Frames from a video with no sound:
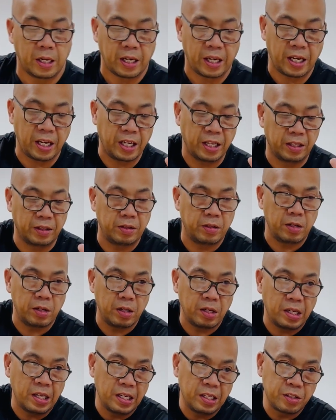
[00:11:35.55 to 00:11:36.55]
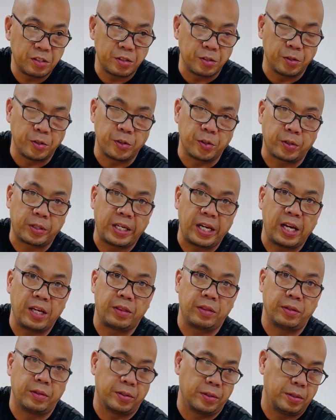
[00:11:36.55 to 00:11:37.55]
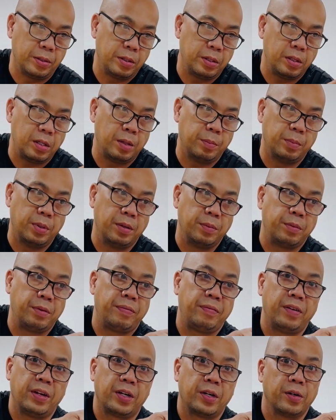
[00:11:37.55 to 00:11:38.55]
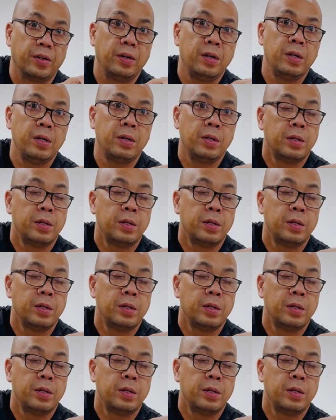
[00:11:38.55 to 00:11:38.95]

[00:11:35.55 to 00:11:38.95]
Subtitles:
And insert your catheter above the finger.